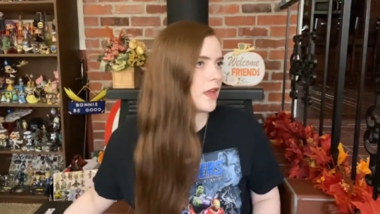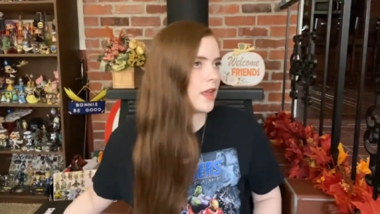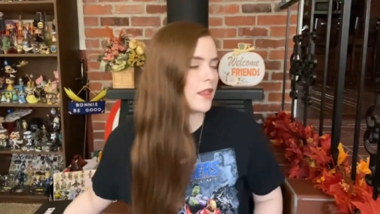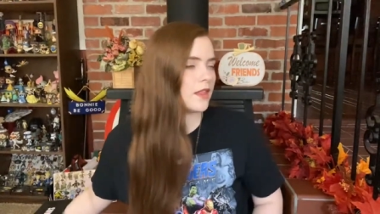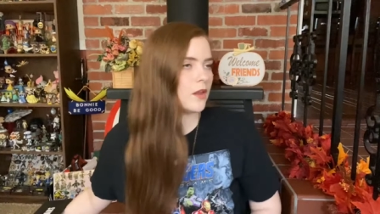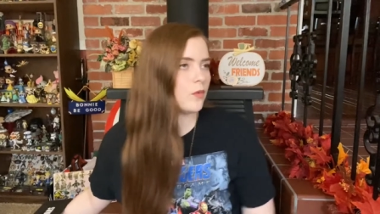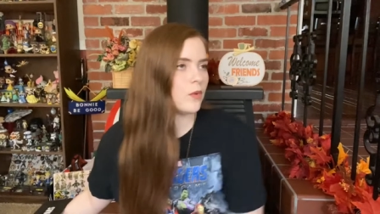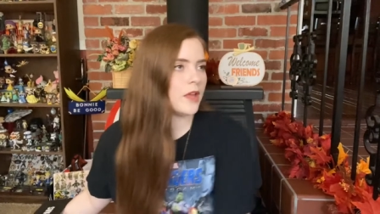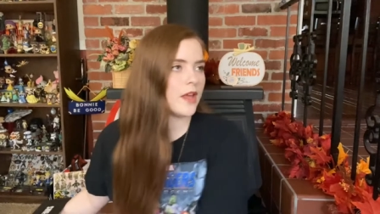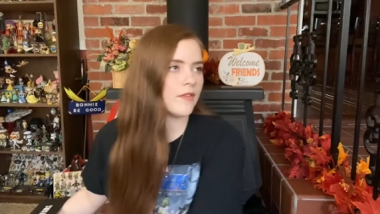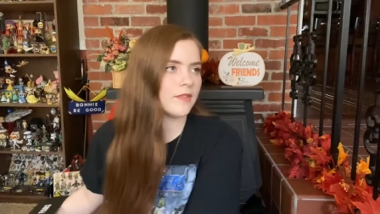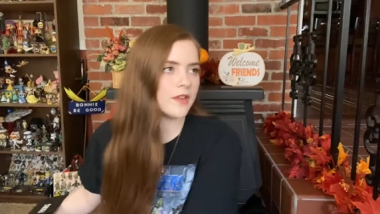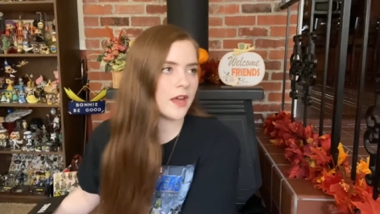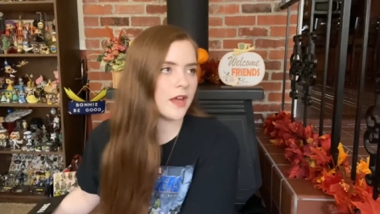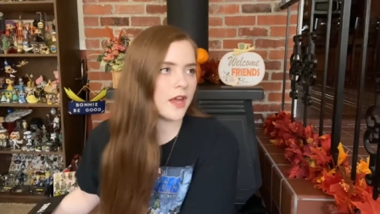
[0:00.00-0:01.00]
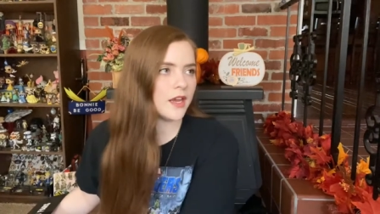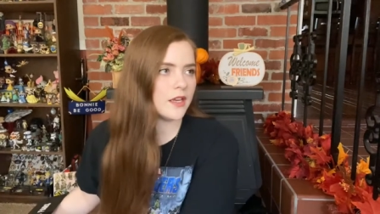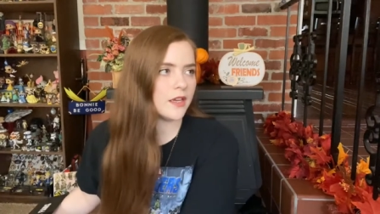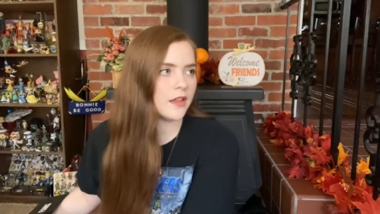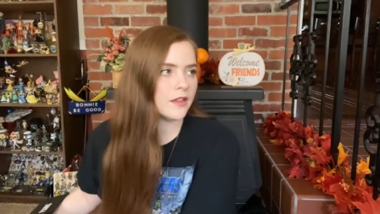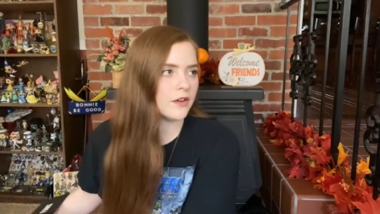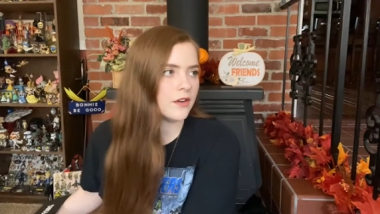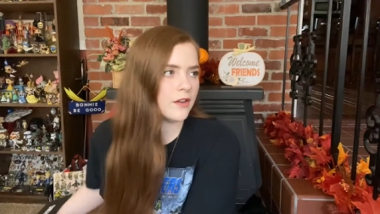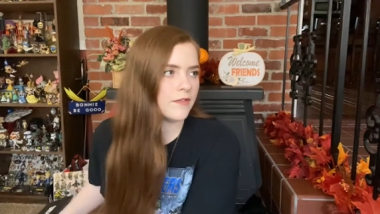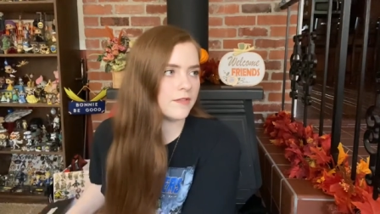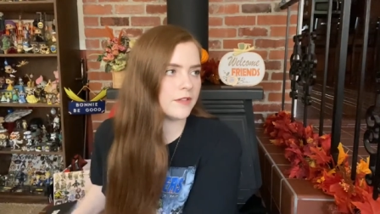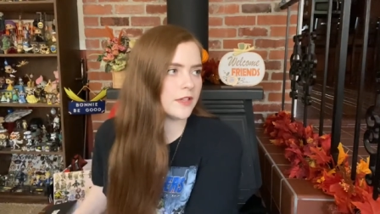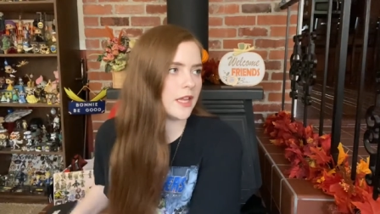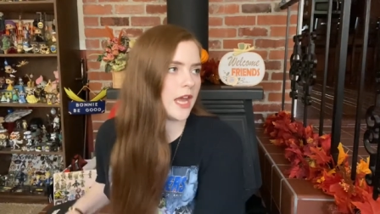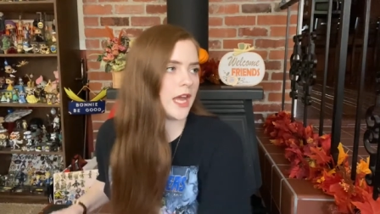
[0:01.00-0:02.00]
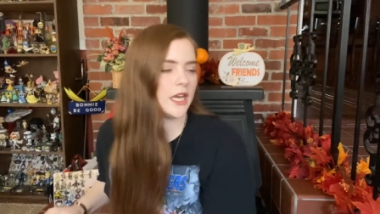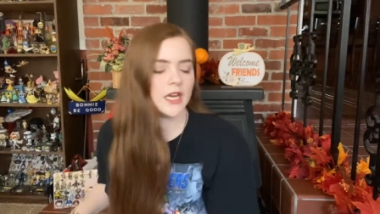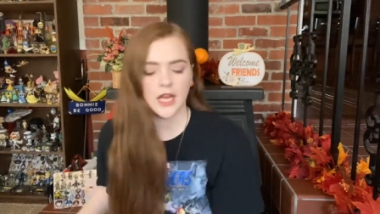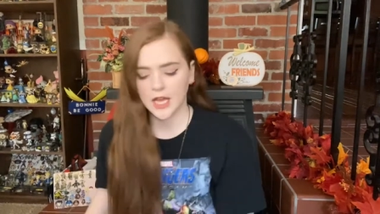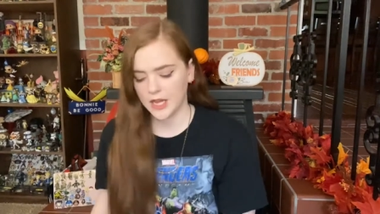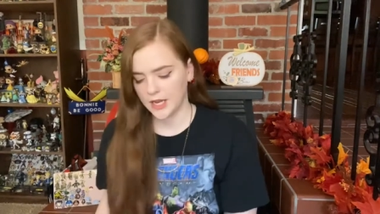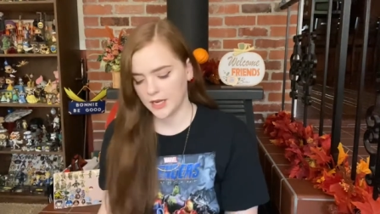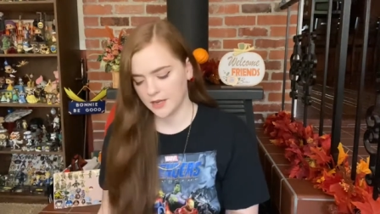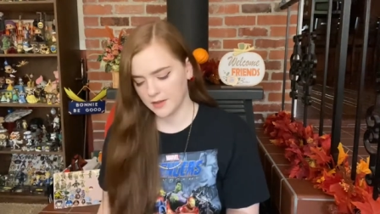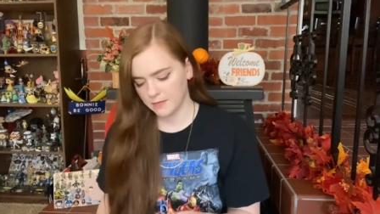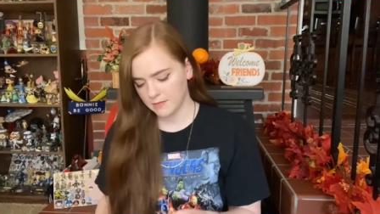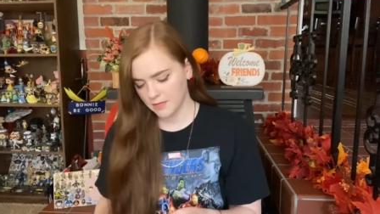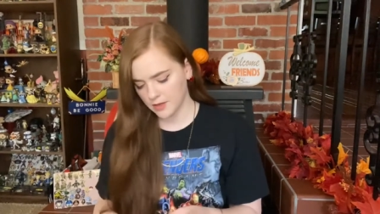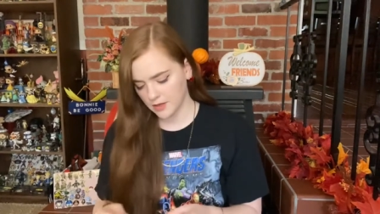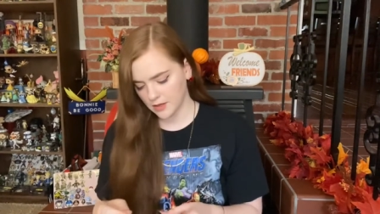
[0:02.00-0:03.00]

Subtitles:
and then we have got another flat item.